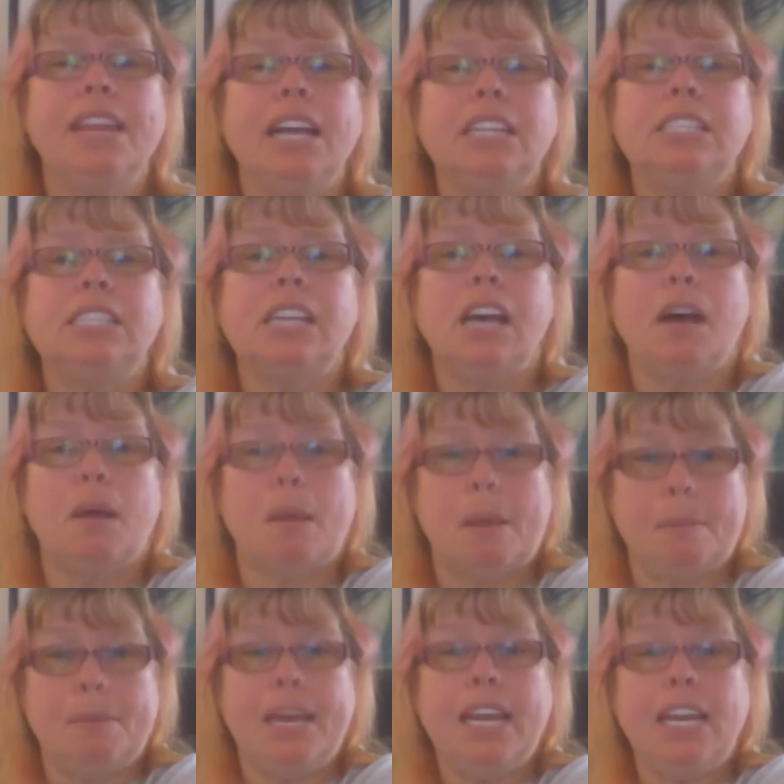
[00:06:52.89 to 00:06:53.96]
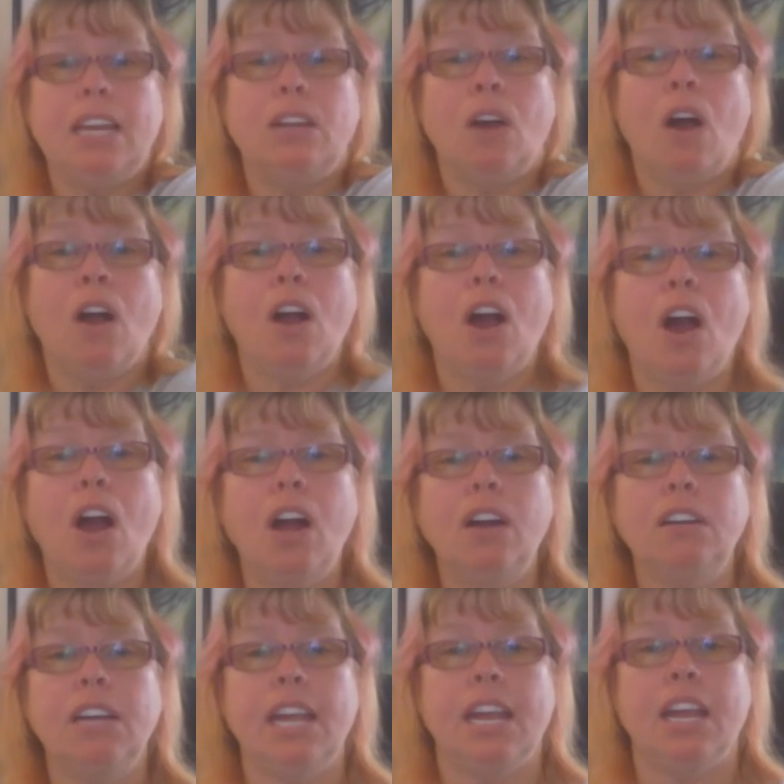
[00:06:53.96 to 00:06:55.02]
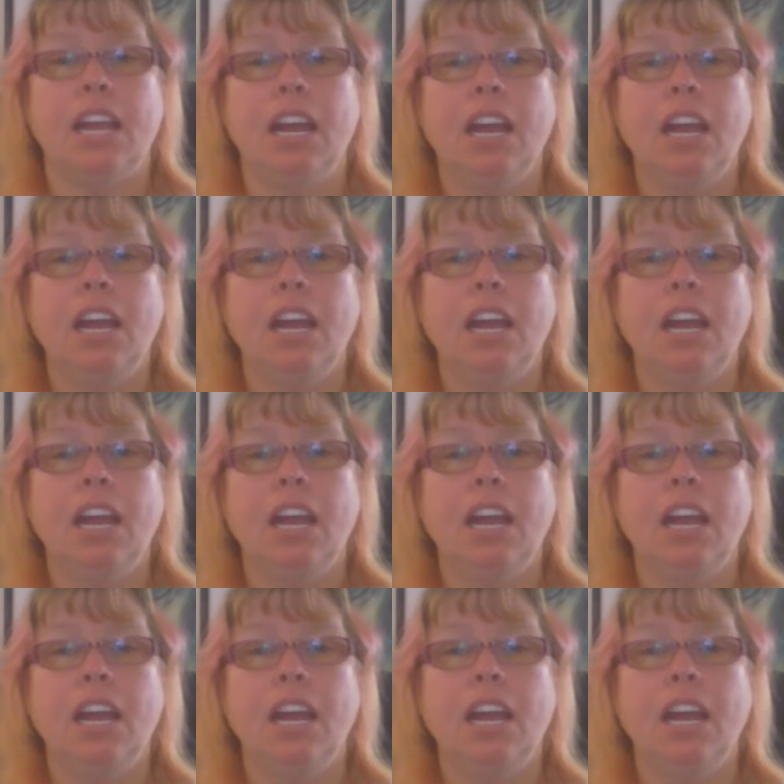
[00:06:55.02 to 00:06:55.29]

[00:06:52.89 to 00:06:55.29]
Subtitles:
that's Penny Longcarig.